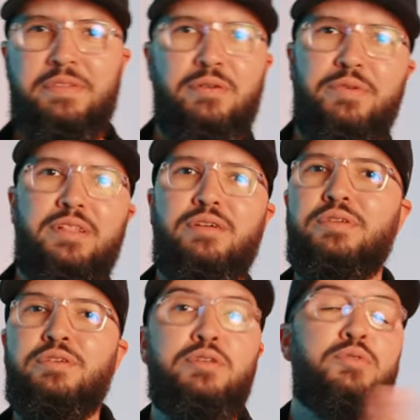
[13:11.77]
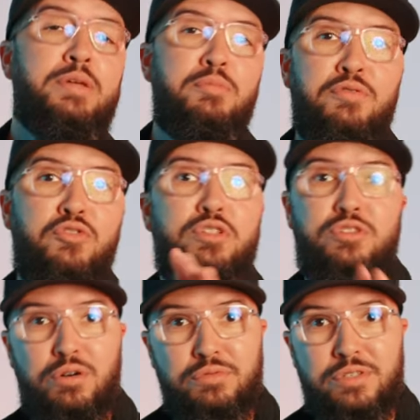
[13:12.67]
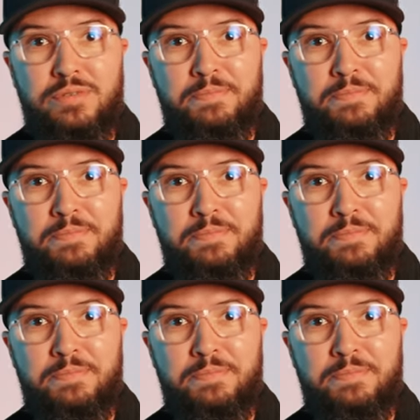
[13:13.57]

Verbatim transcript: I already know. You, you want to move on. Don't.